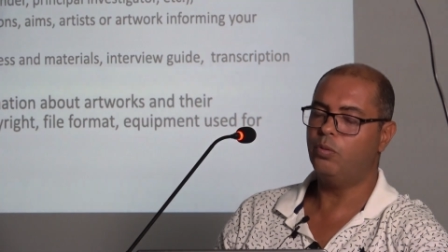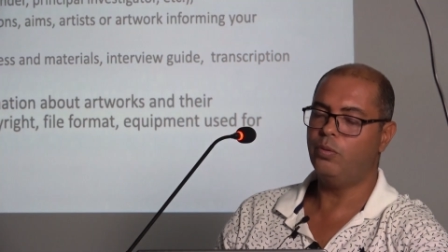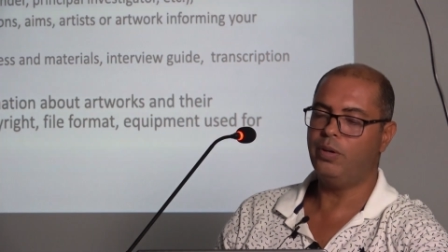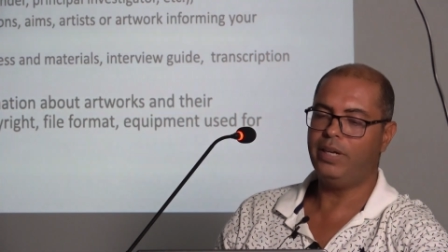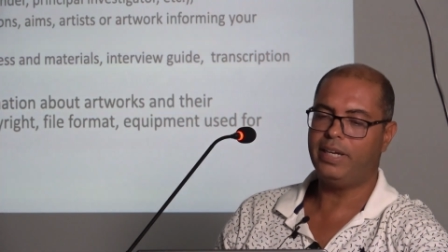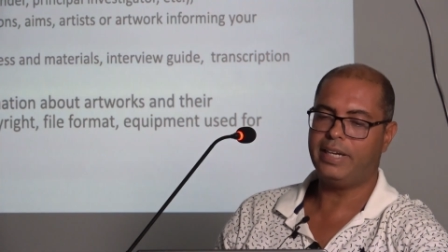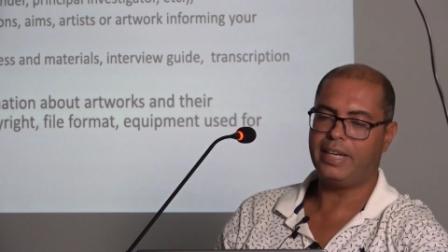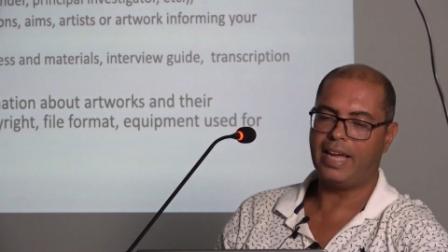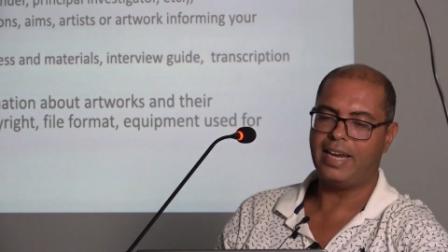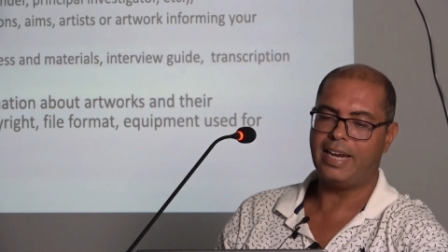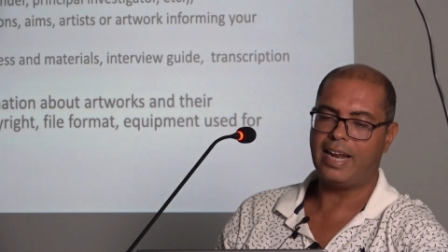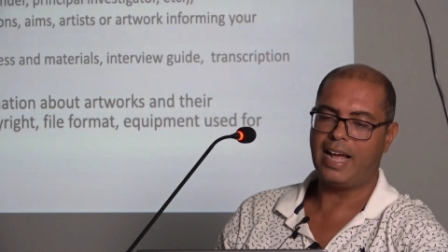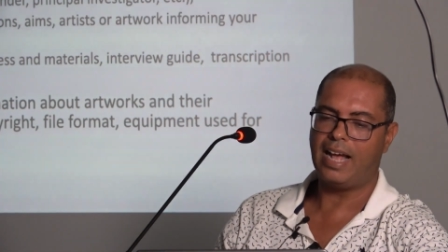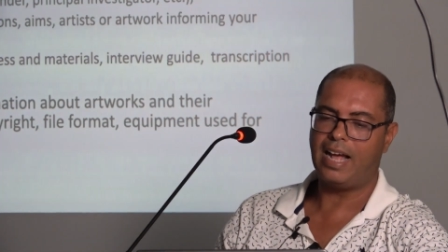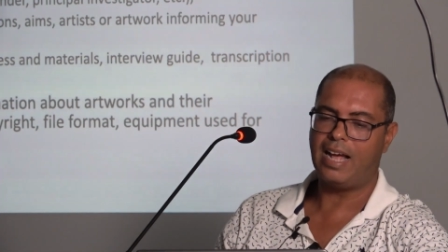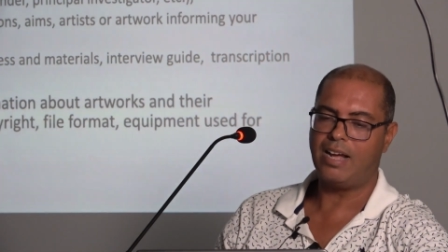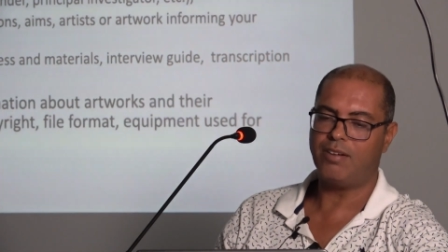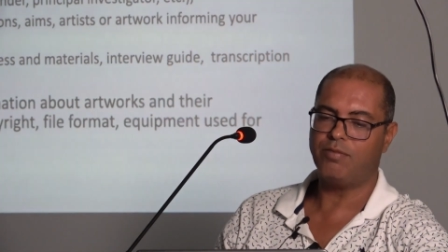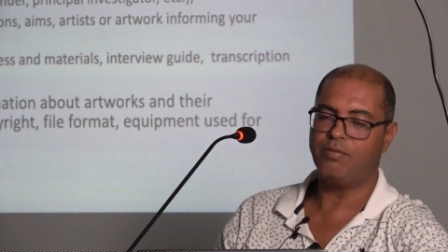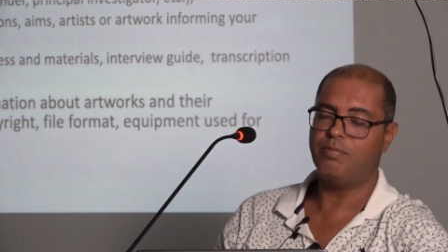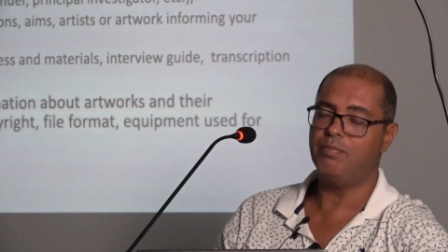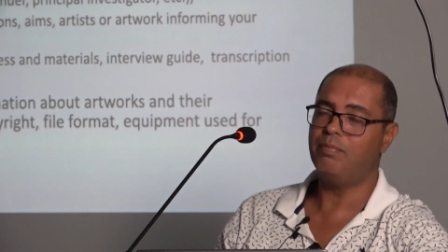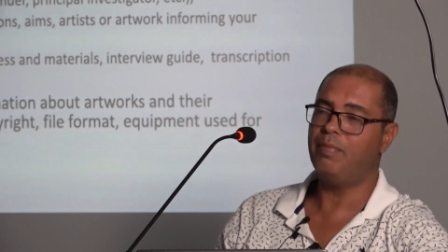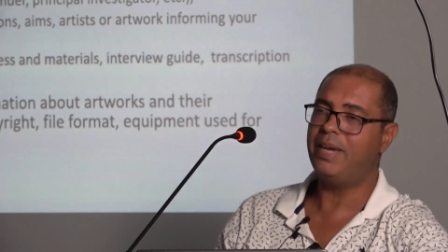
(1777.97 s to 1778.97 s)
we can
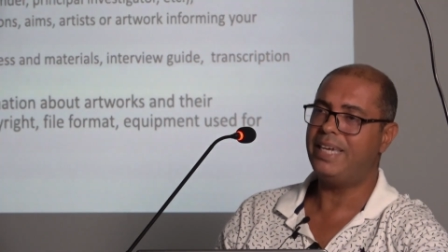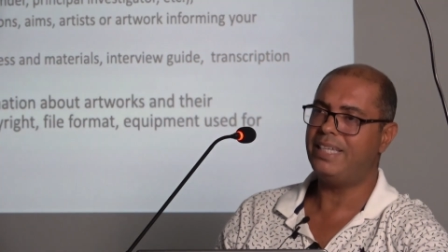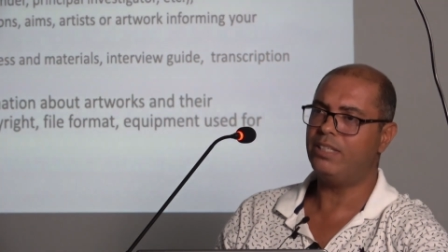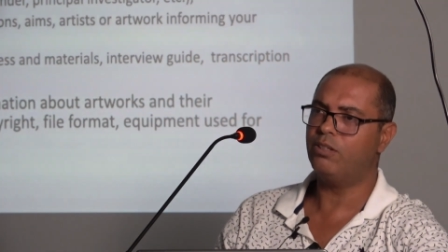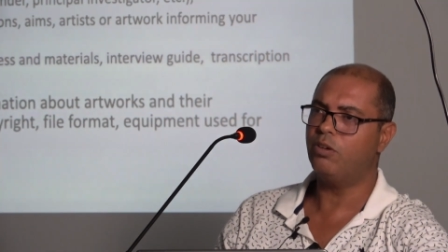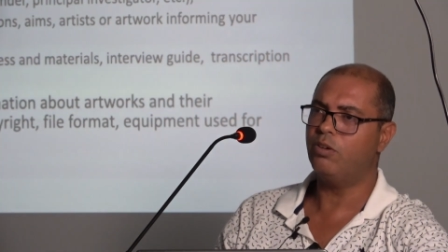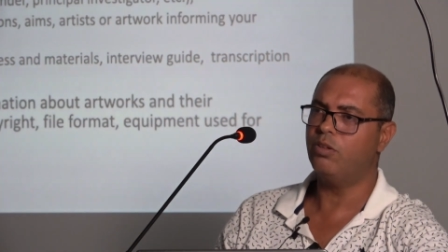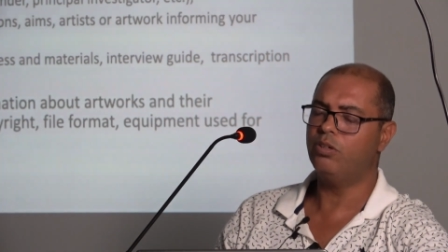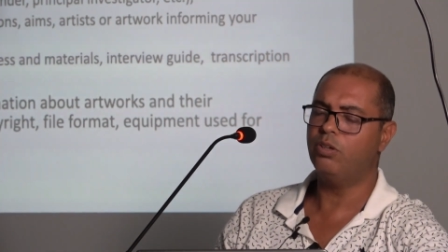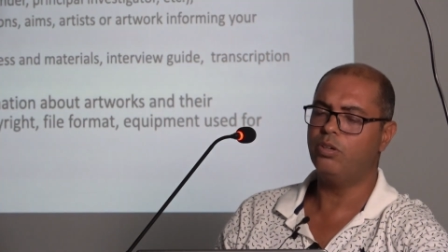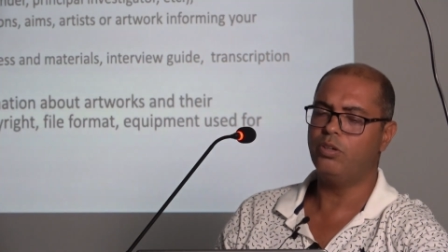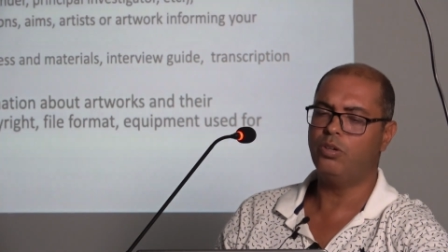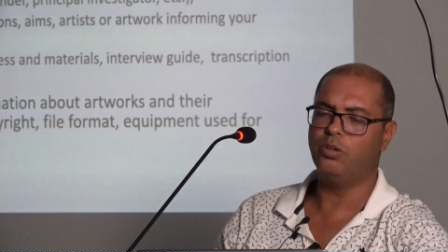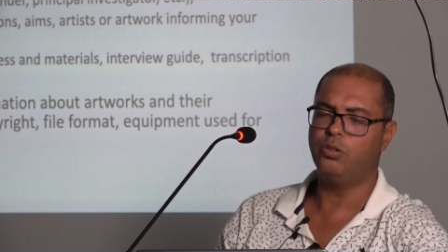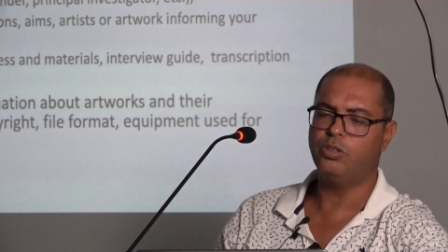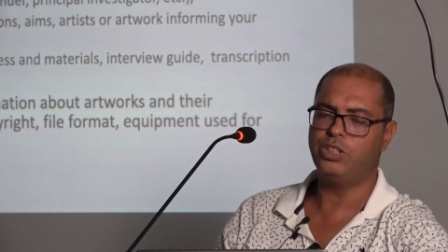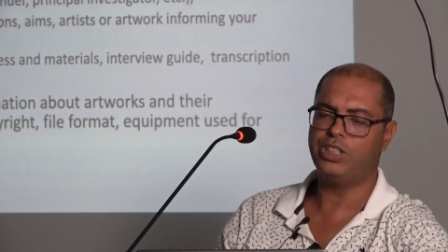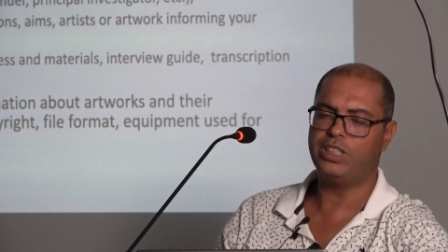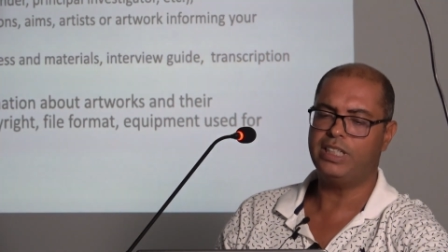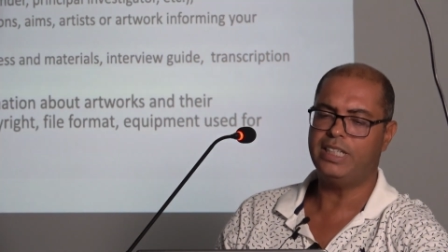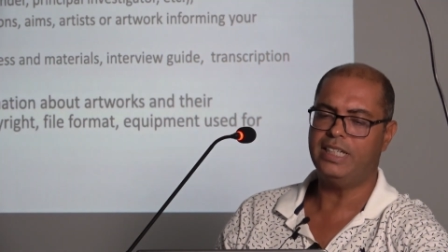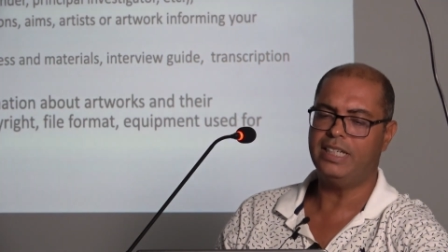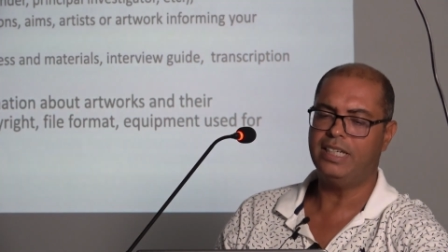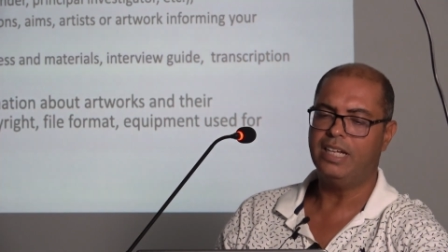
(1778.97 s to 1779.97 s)
have
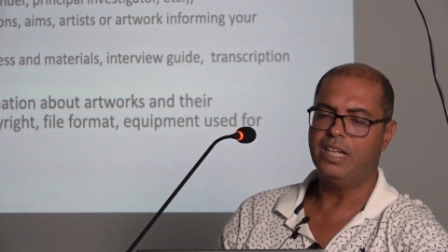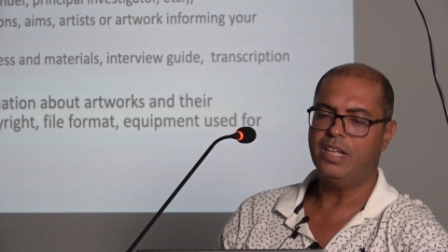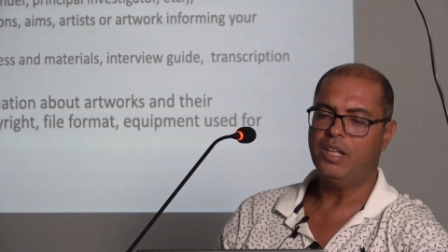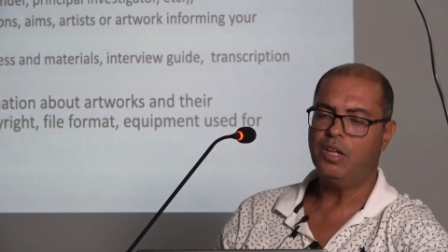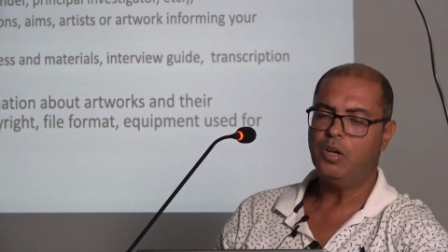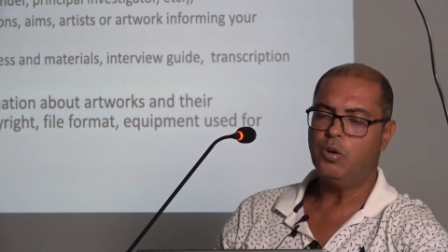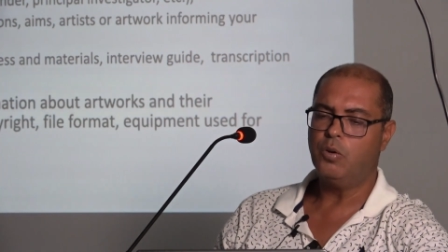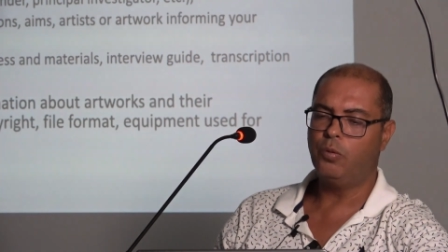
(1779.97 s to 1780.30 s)
methodology,